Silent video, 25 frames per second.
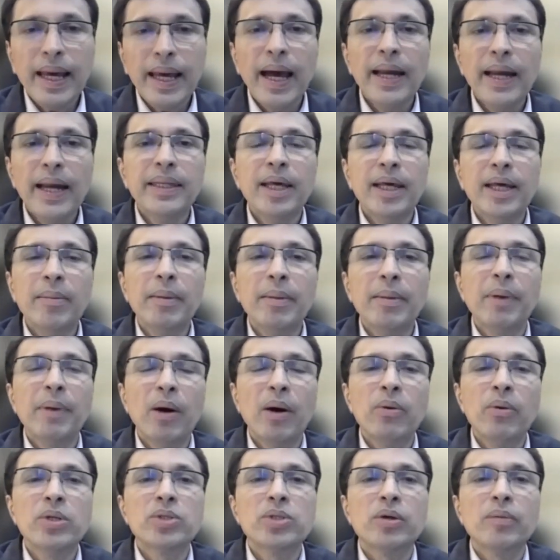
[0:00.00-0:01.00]
And there'll be
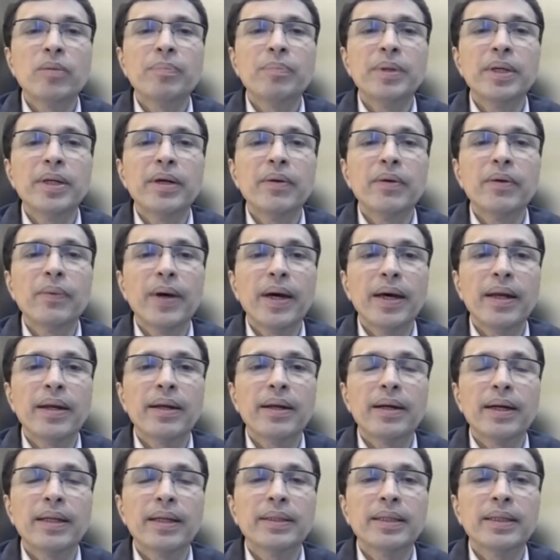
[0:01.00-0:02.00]
bounds of period
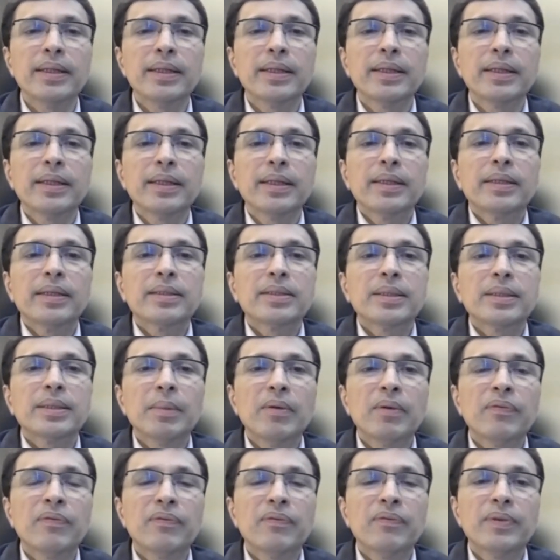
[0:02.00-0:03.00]
where I think
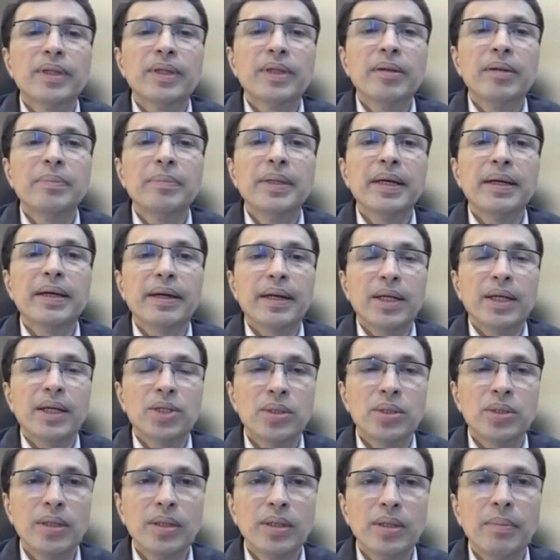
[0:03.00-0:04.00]
there'll be a
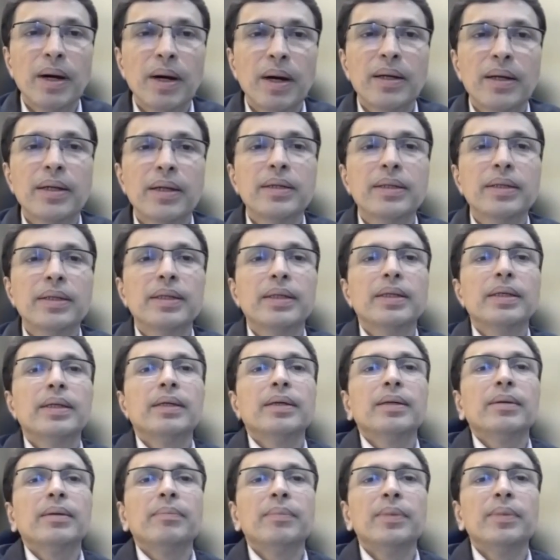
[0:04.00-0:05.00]
correction in the market
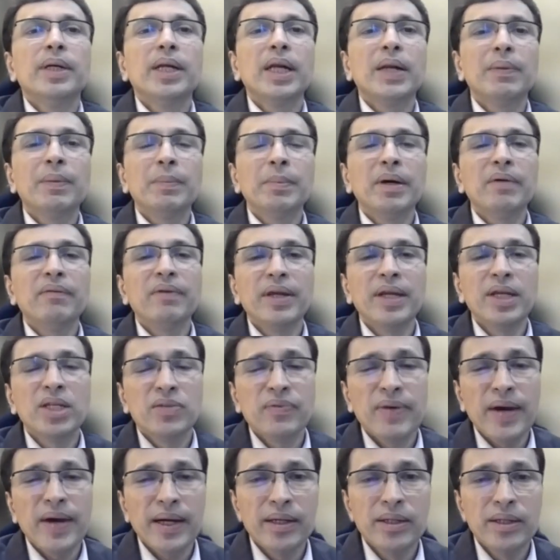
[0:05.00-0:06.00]
driven by various
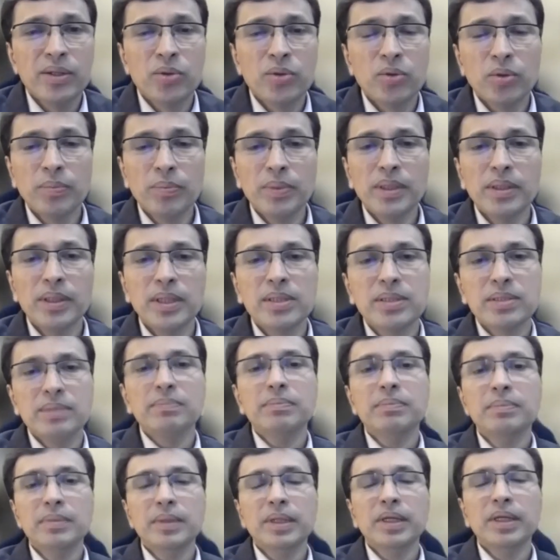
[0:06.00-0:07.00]
factors. It could be this
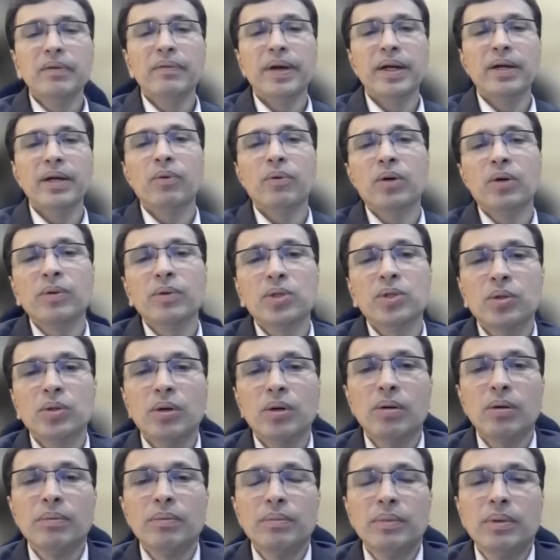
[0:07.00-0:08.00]
event, what we
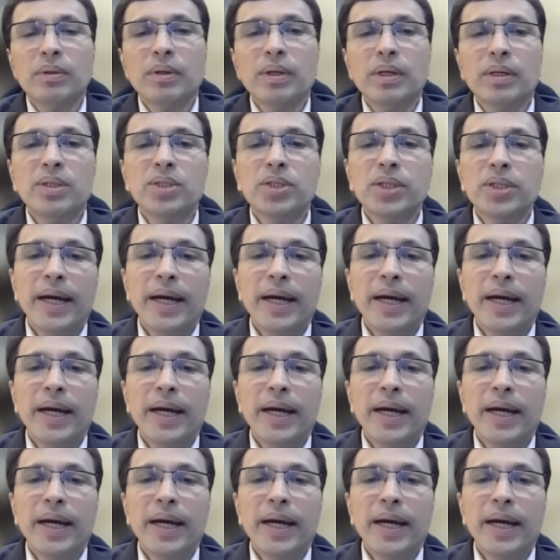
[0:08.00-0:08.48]
saw, in